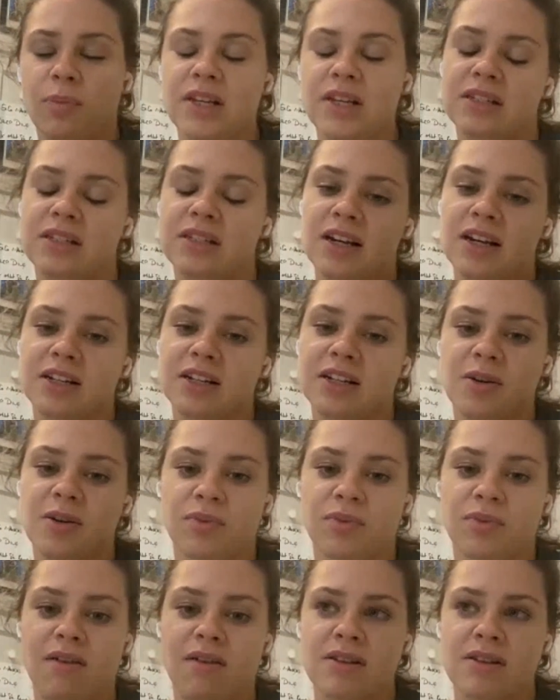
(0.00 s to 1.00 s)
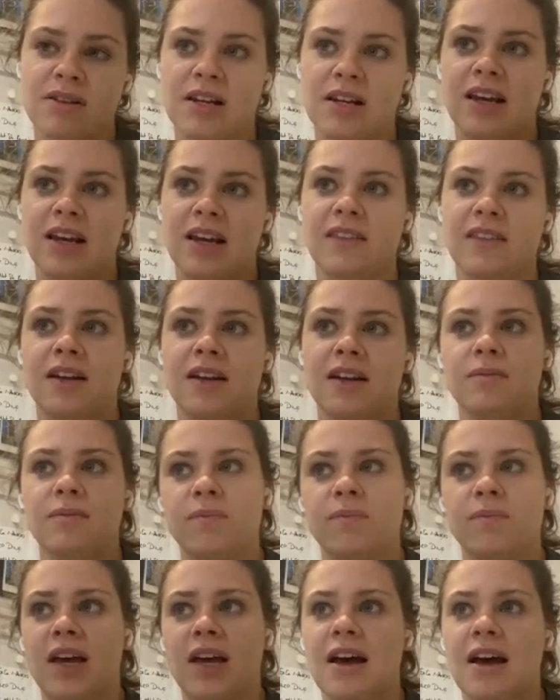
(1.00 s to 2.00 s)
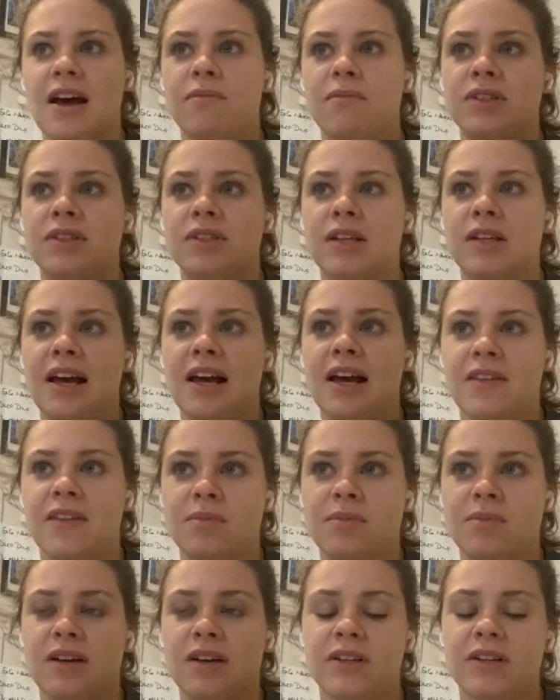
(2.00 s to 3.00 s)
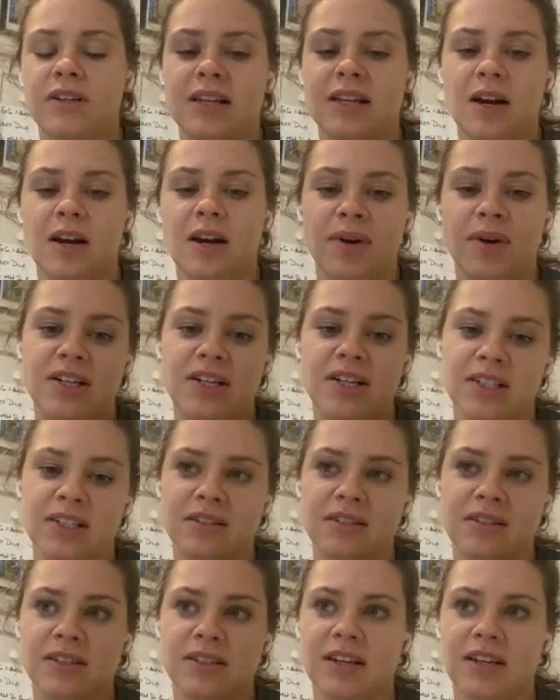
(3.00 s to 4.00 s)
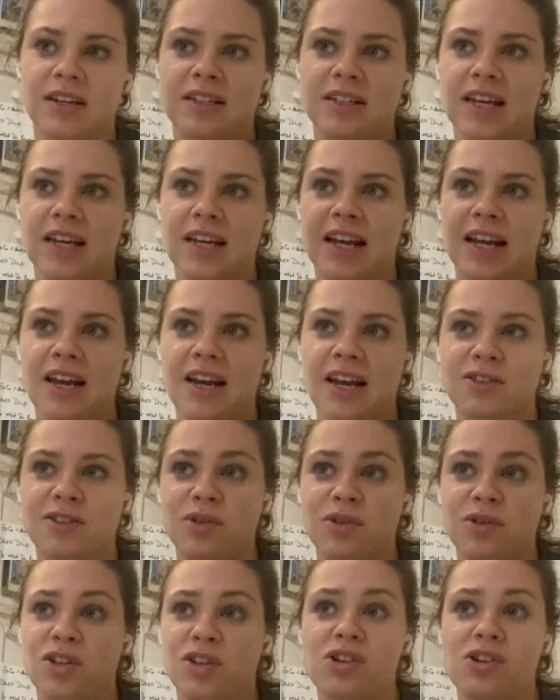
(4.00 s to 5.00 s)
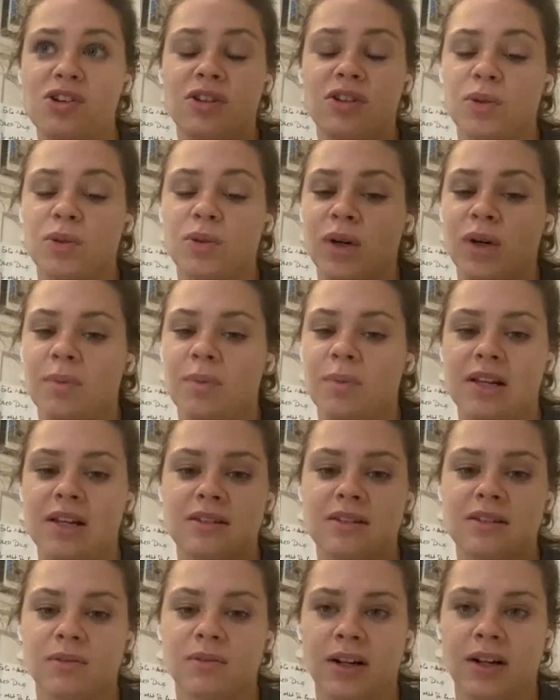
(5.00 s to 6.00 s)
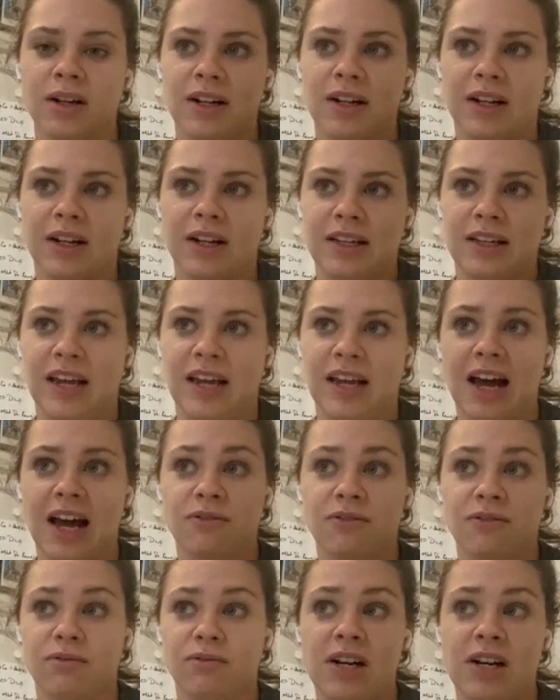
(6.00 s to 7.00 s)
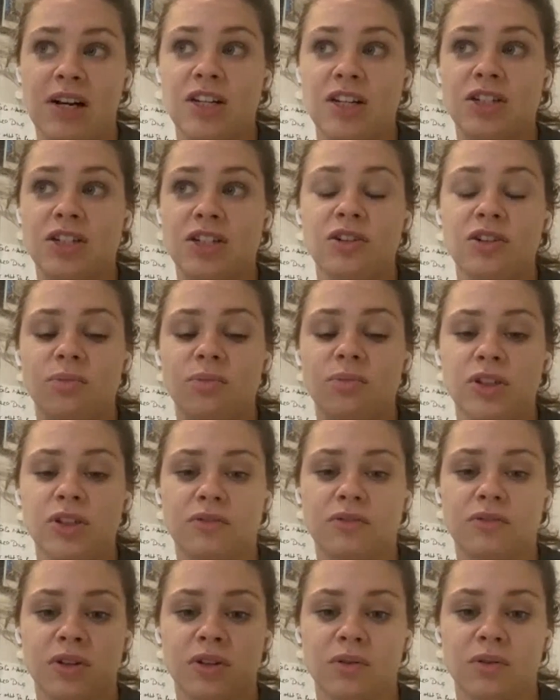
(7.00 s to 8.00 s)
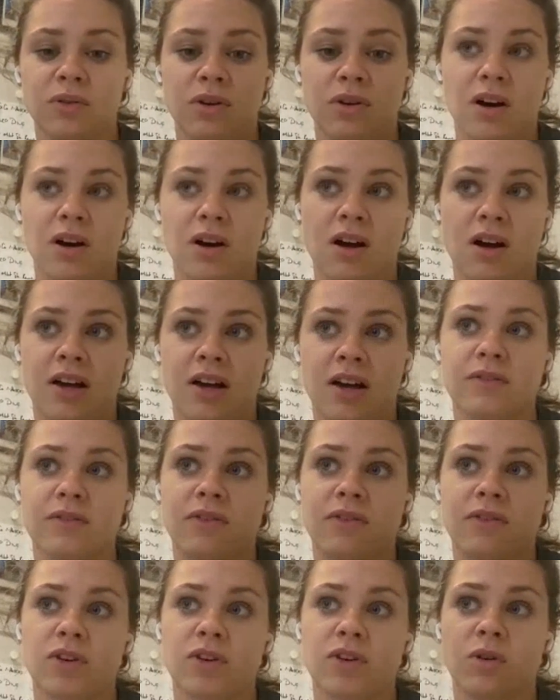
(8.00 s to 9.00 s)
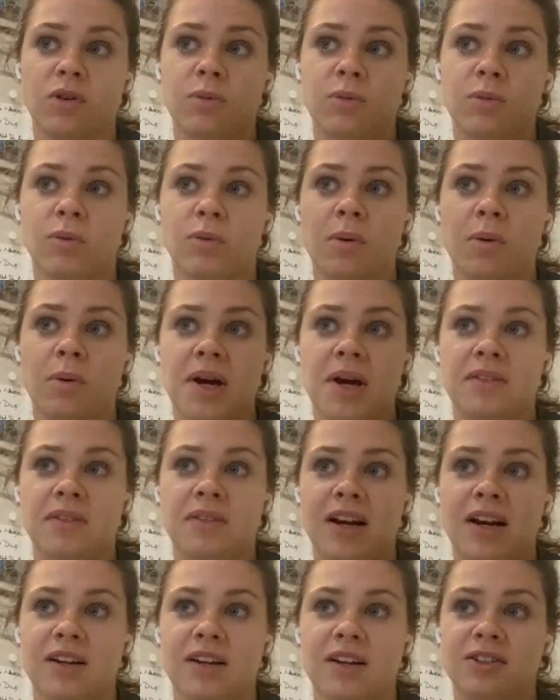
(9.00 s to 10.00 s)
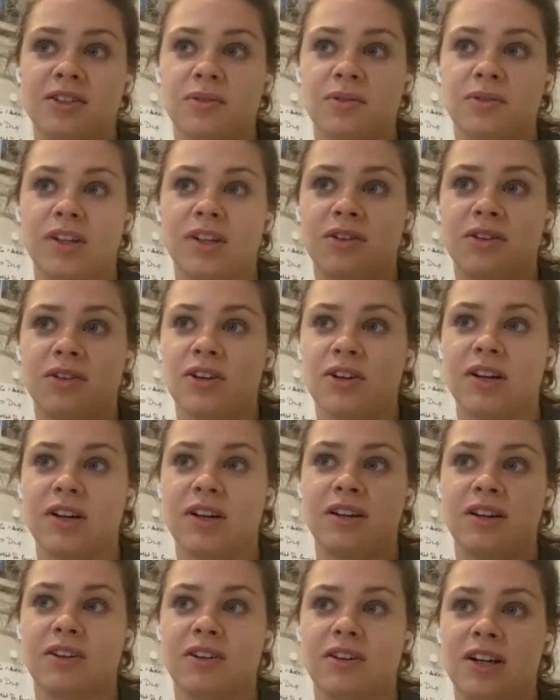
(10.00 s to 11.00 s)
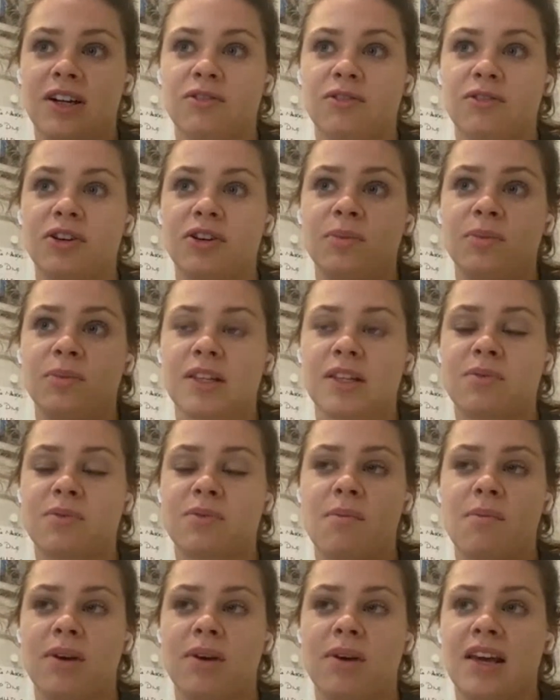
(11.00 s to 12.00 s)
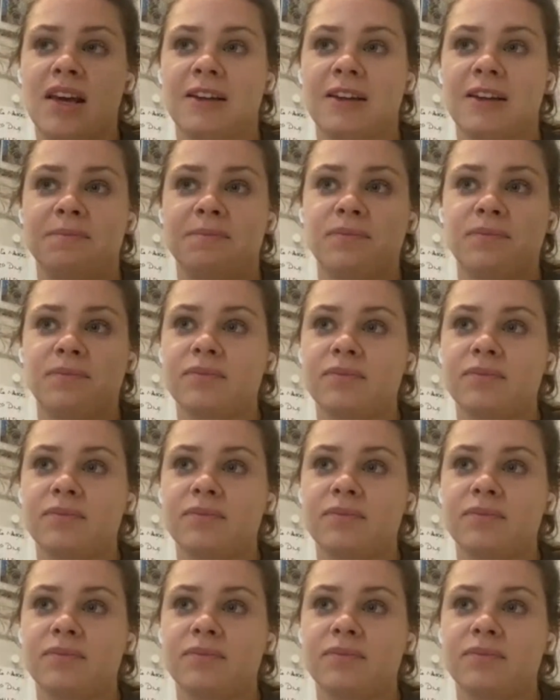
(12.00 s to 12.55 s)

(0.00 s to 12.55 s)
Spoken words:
cup presentation previously, and then to allow them to have their celebrations and to get out. So it's usually 20 minutes, so you can't really do much of your normal warm up out there. So you're in a room that's probably,